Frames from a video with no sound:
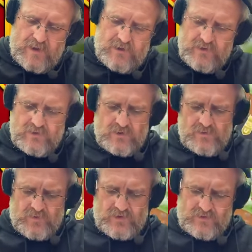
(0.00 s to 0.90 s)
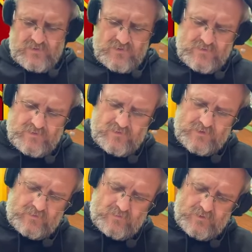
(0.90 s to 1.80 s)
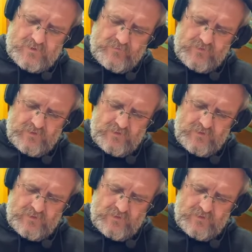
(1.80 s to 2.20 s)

Honeycomb, I can do that one.